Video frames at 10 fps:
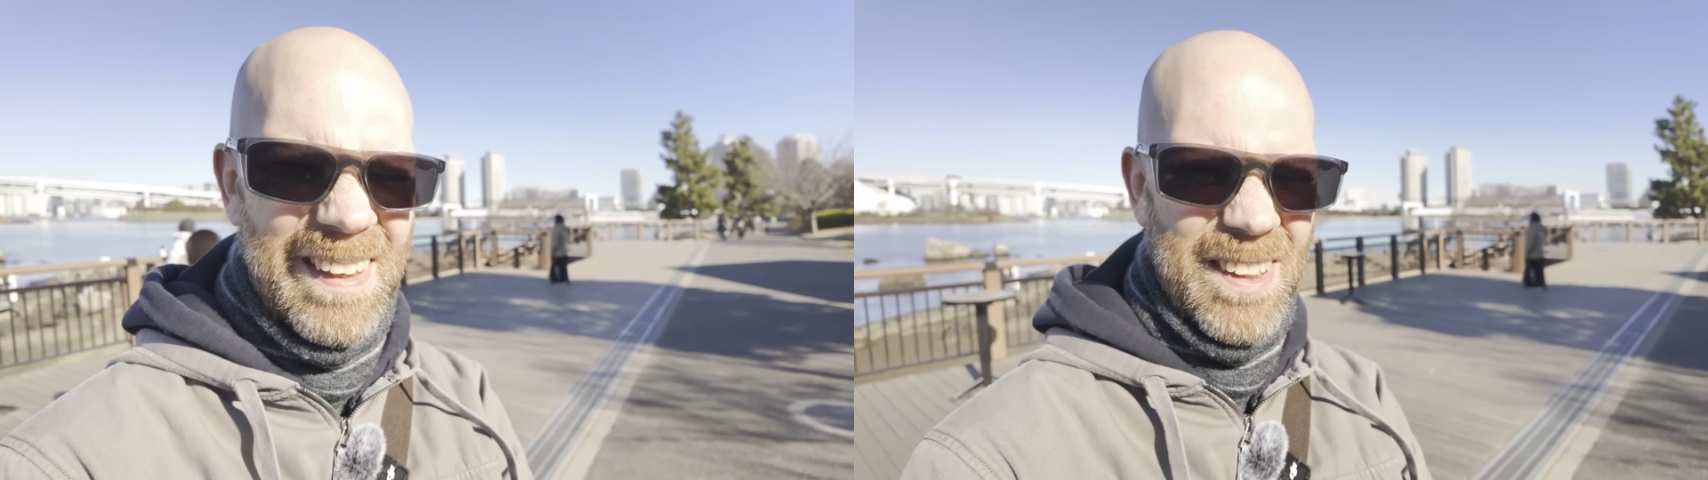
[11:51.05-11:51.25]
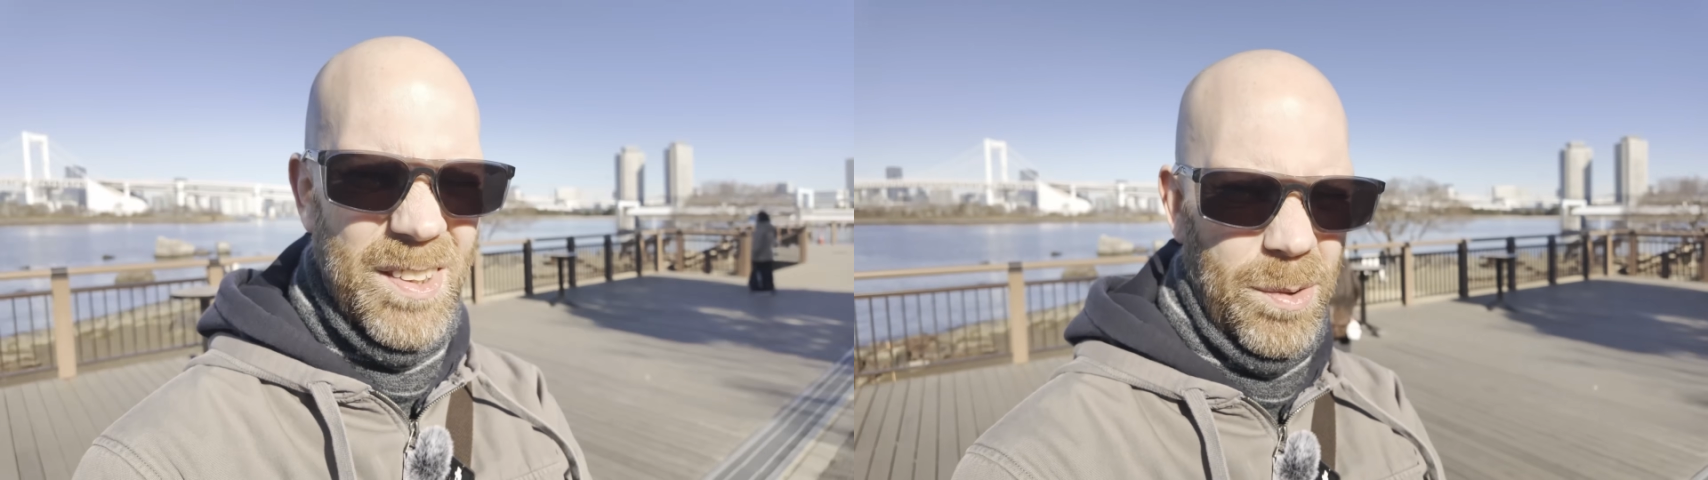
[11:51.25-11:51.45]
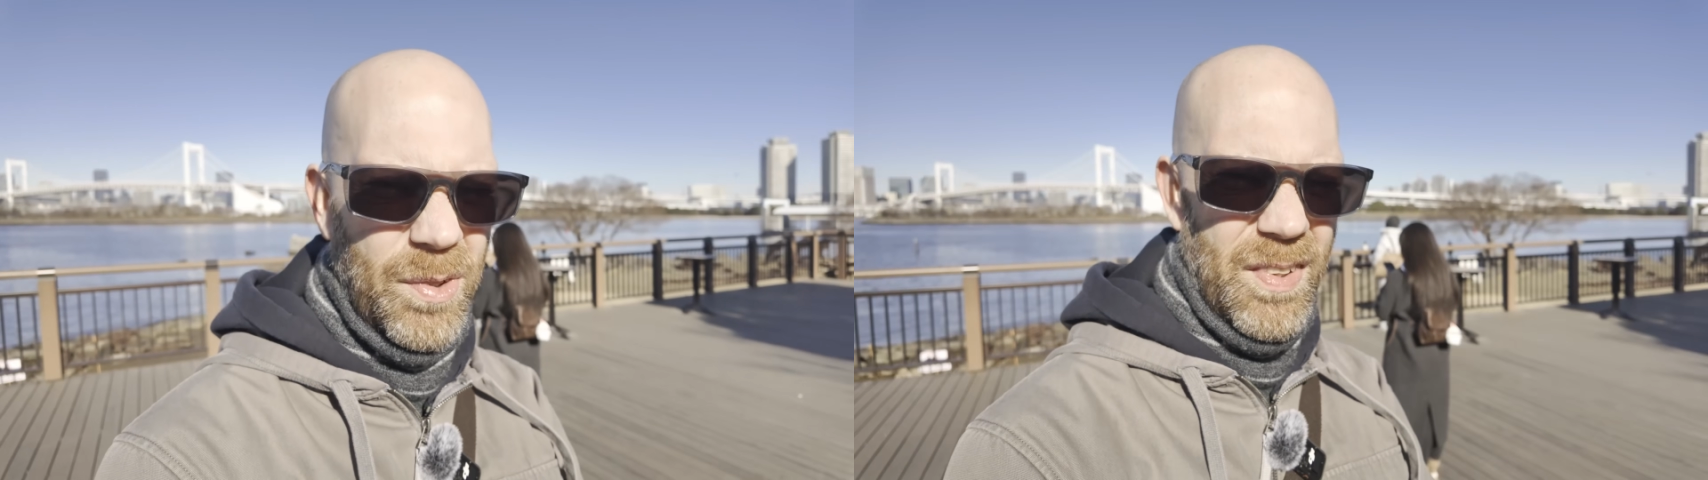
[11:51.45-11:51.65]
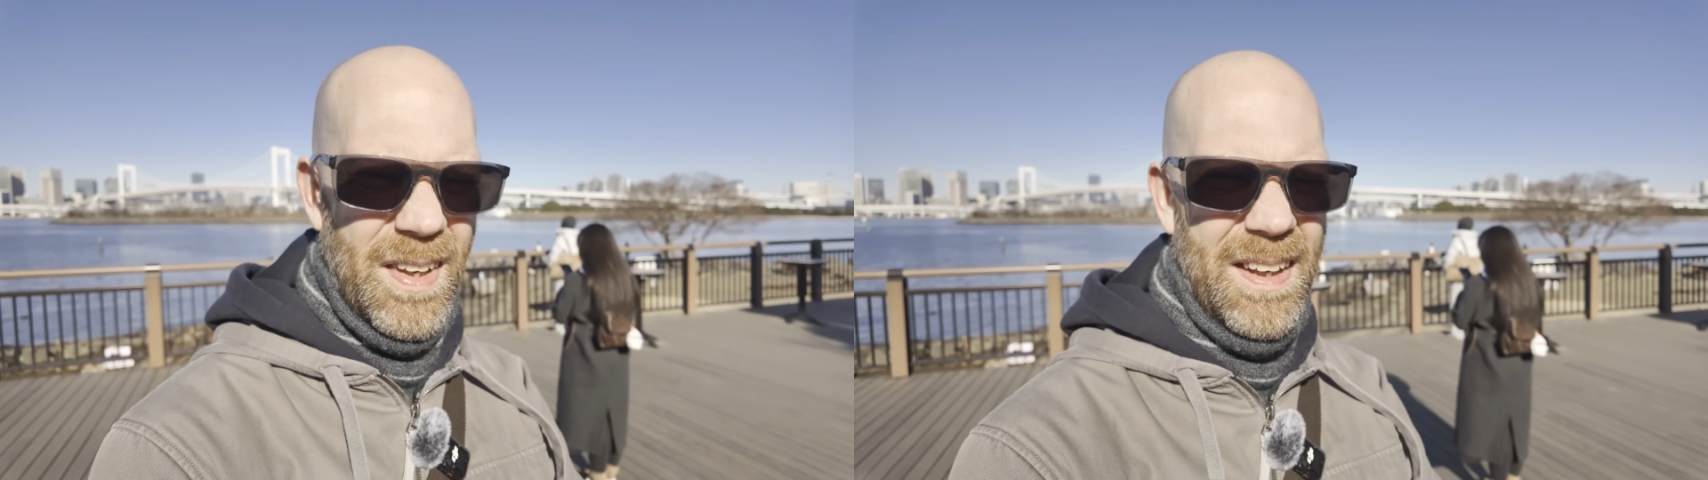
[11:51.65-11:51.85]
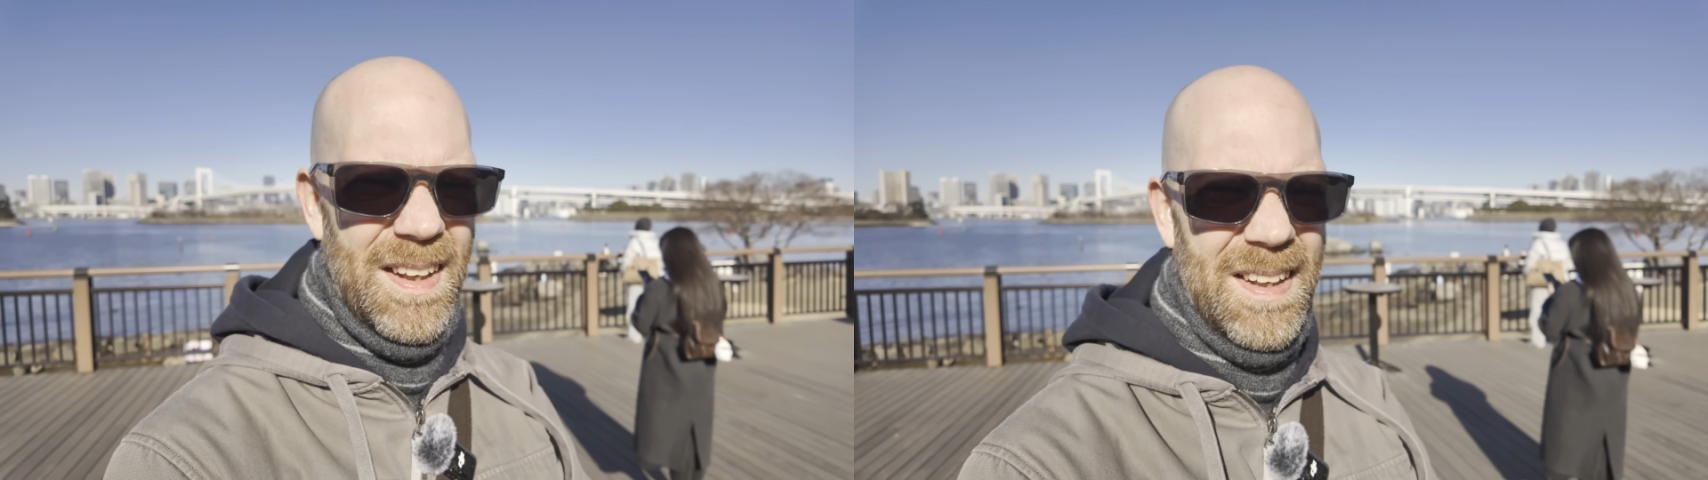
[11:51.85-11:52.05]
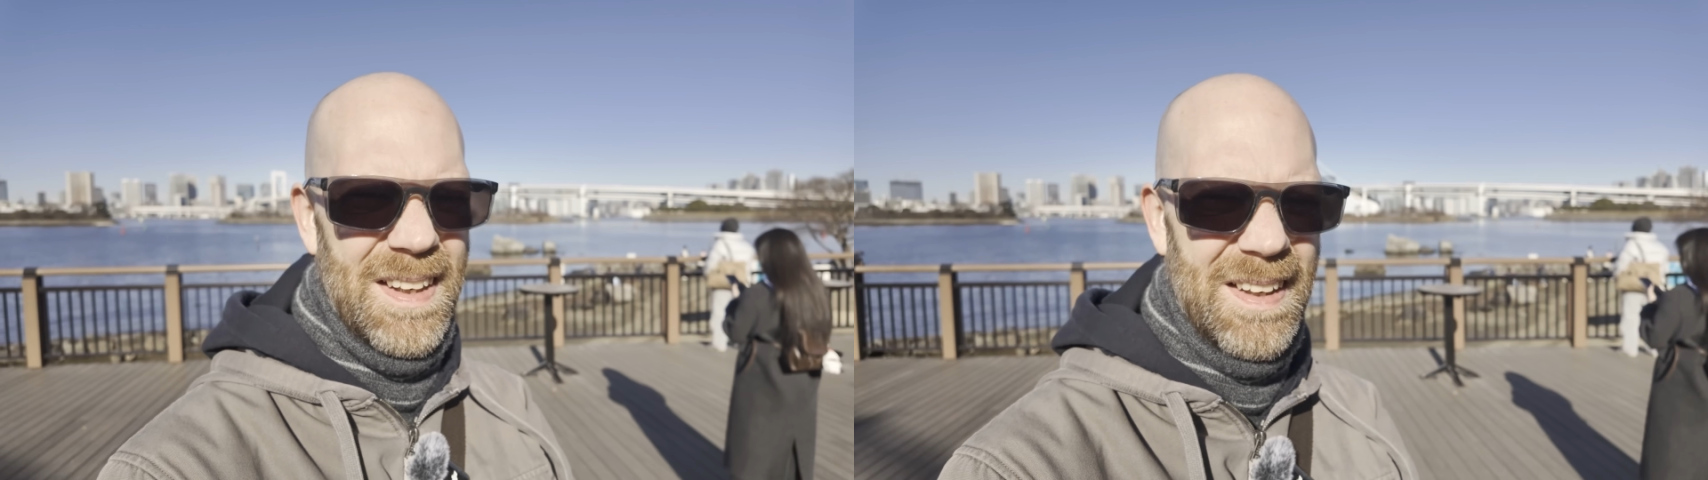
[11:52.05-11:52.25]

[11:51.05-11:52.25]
as you'll see